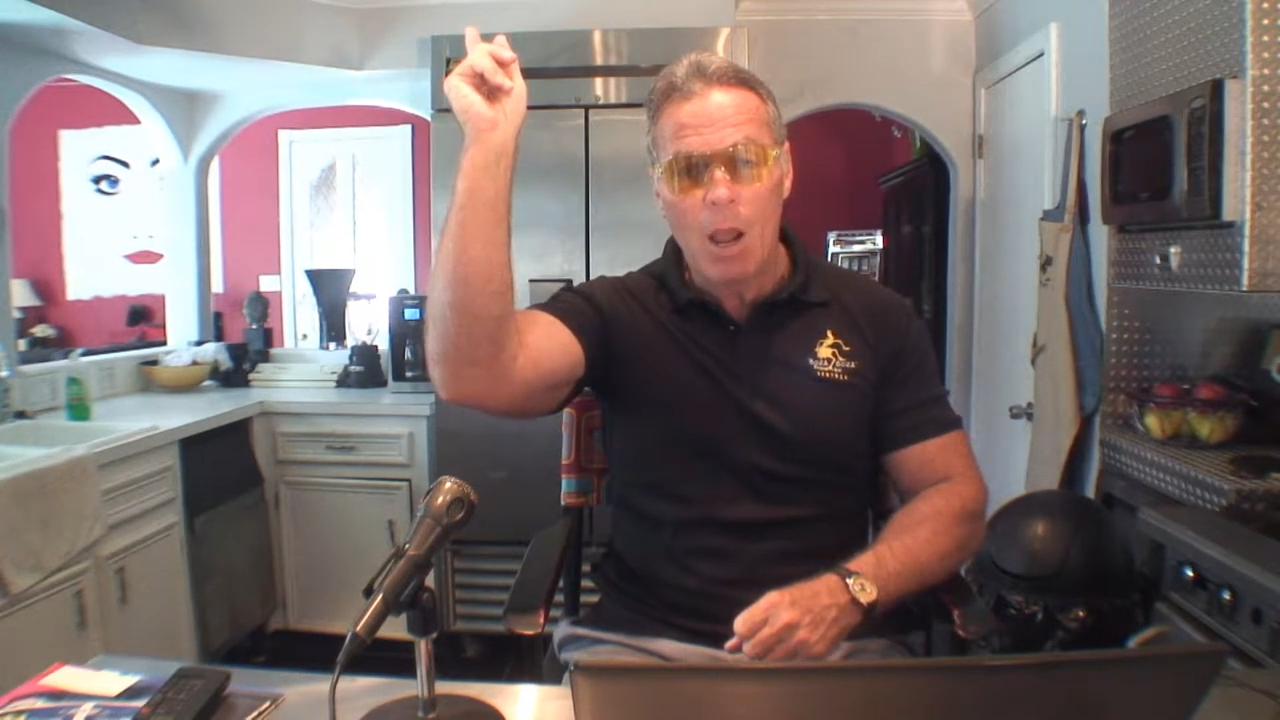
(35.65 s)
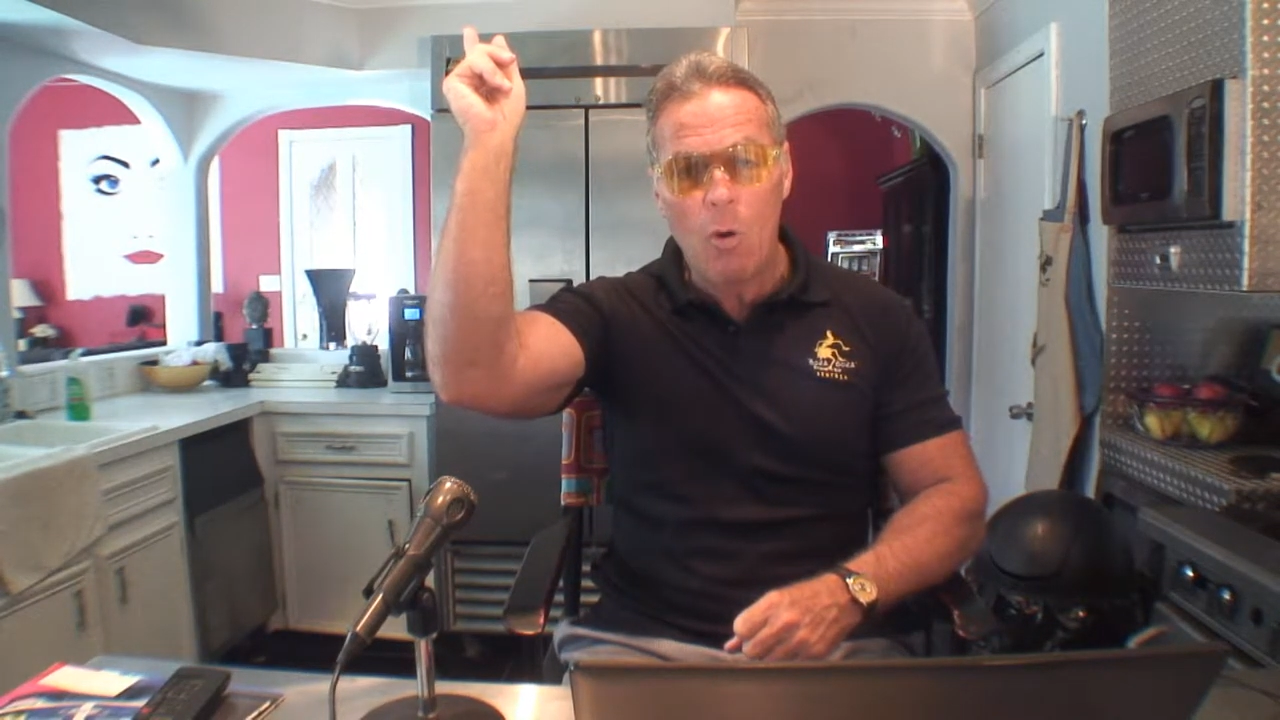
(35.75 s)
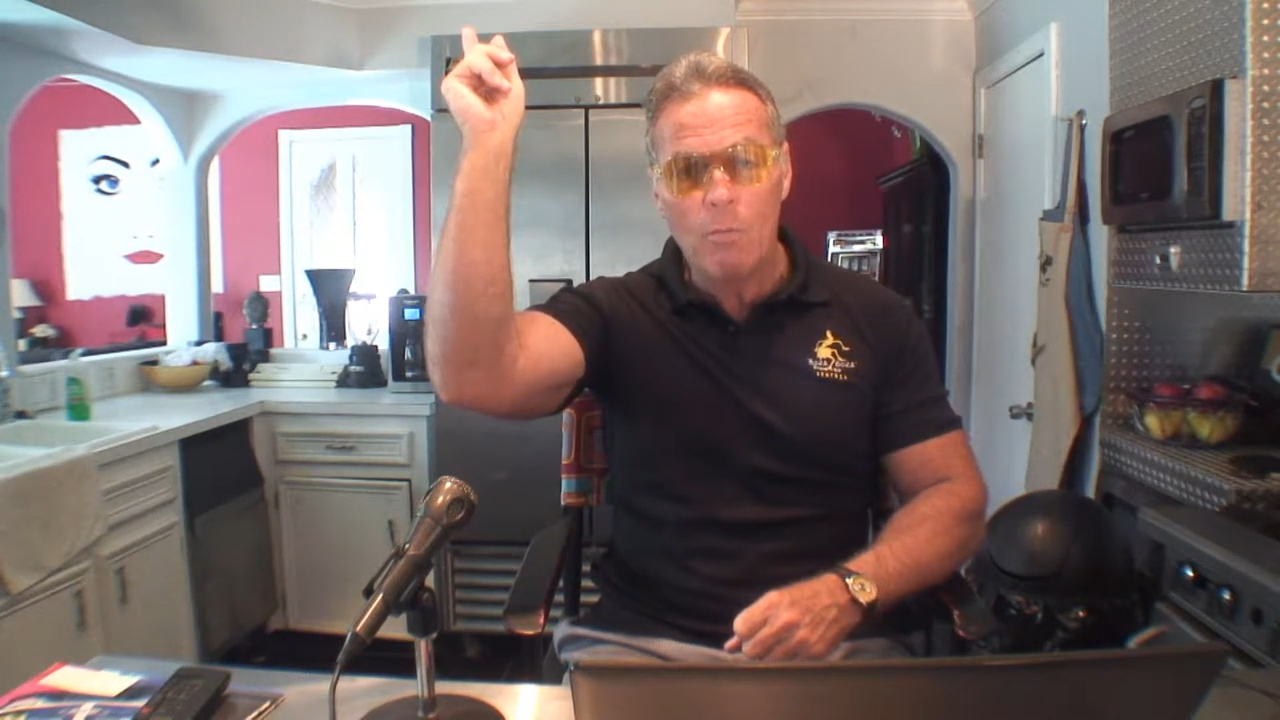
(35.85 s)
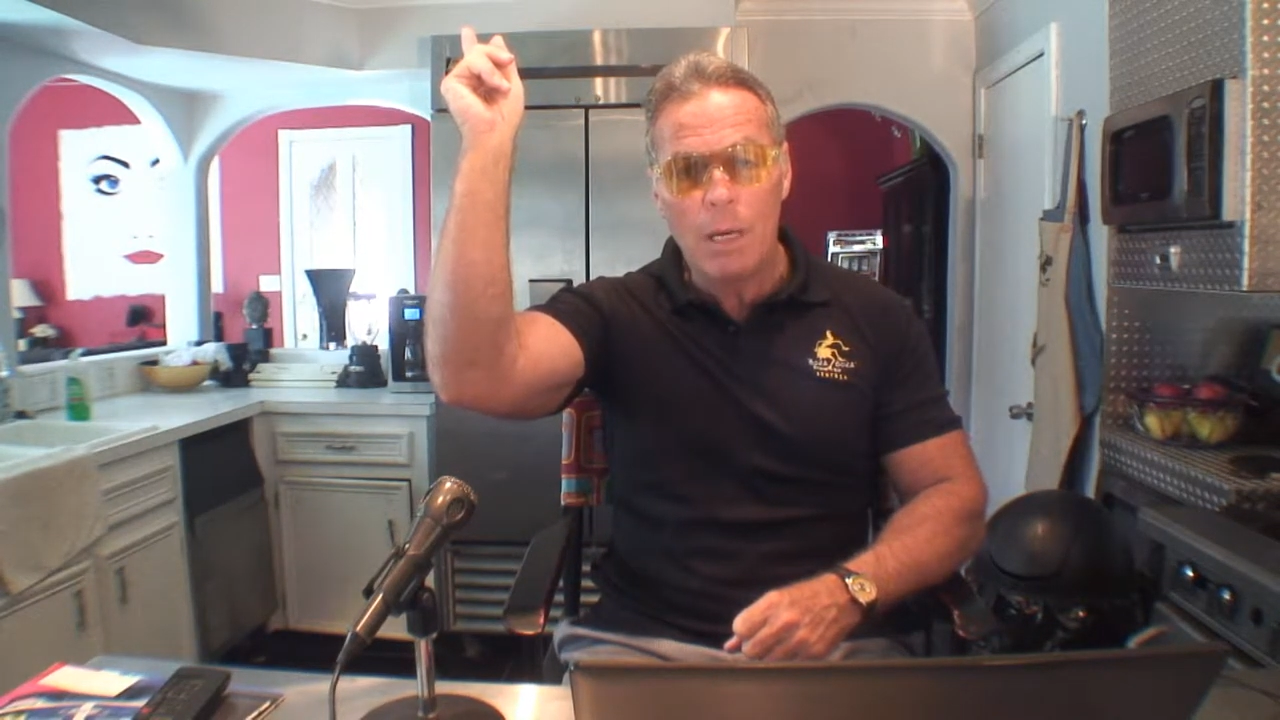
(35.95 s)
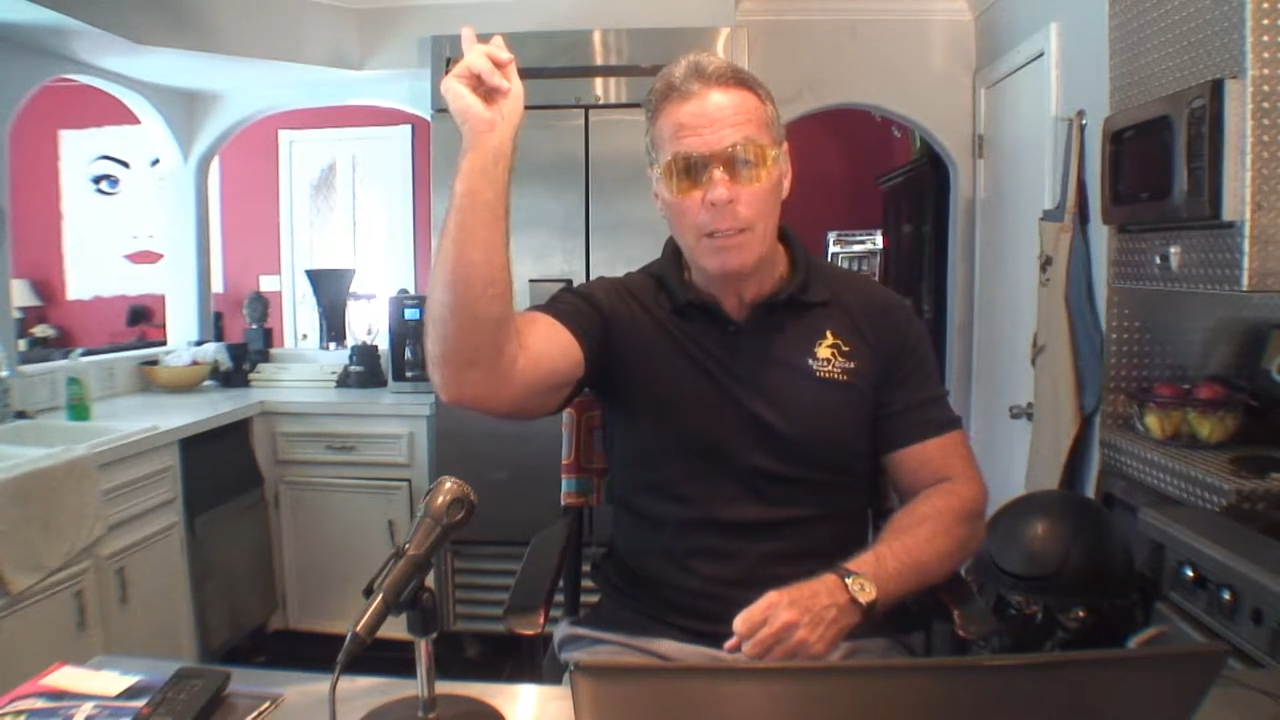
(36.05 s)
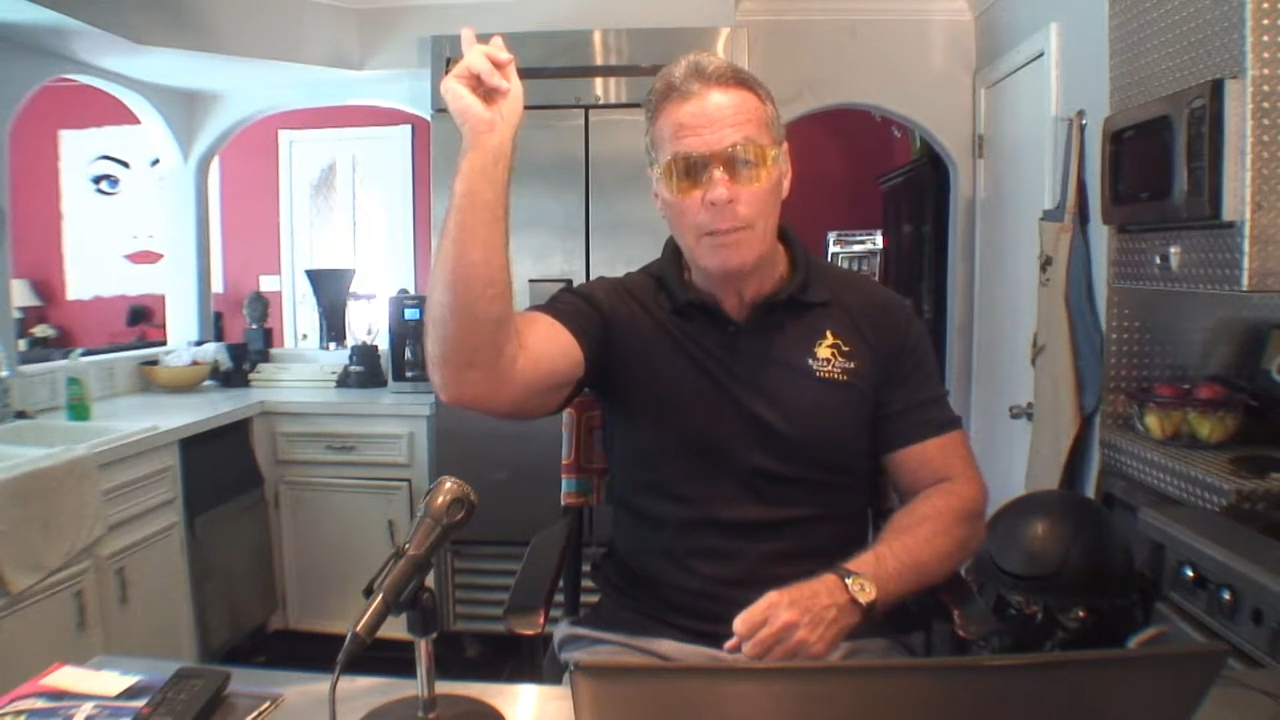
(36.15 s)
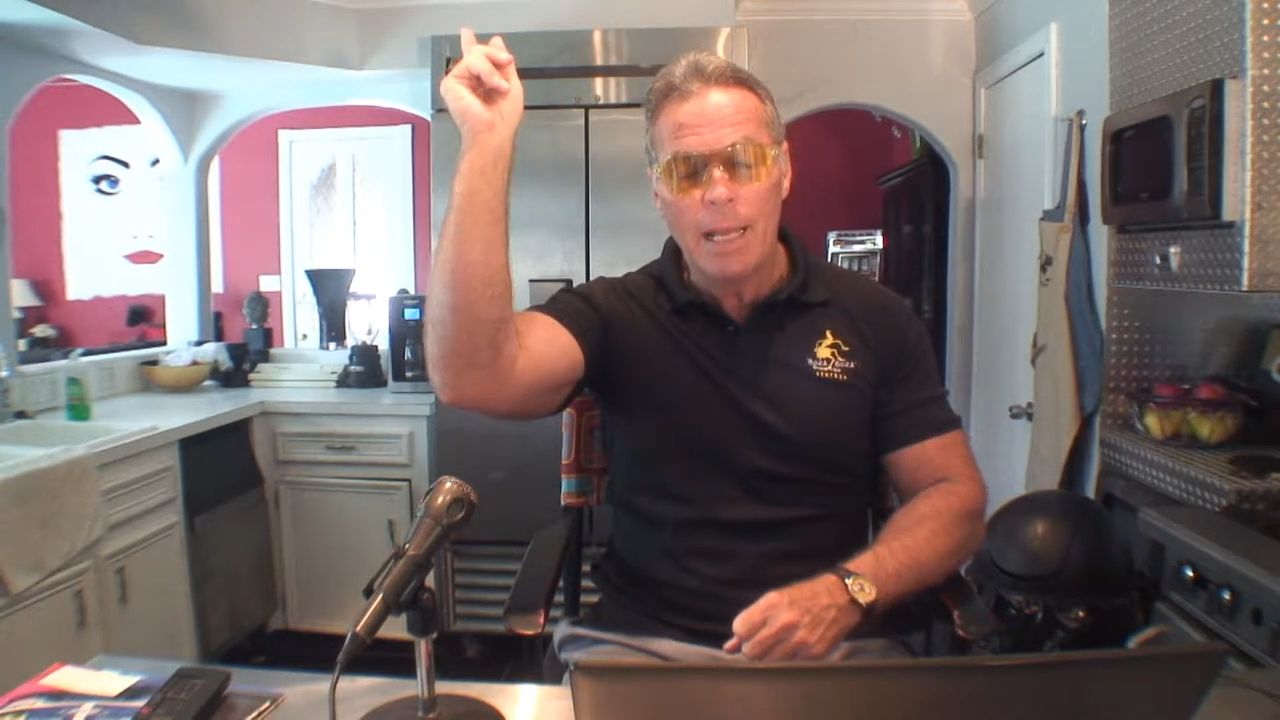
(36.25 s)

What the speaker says: home button